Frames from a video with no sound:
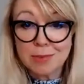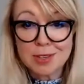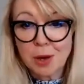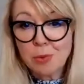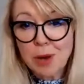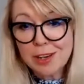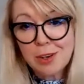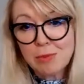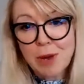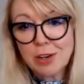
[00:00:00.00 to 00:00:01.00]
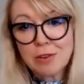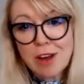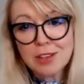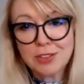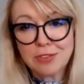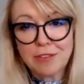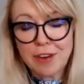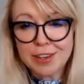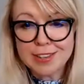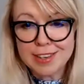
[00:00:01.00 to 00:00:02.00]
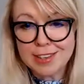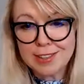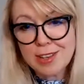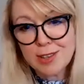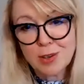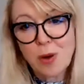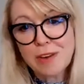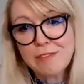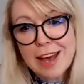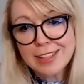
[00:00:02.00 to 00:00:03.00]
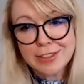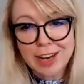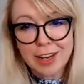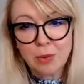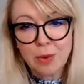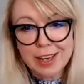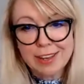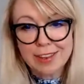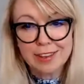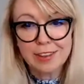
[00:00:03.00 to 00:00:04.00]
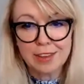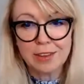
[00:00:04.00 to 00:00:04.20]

So when you're asked for advice, it's quite flattering in a way that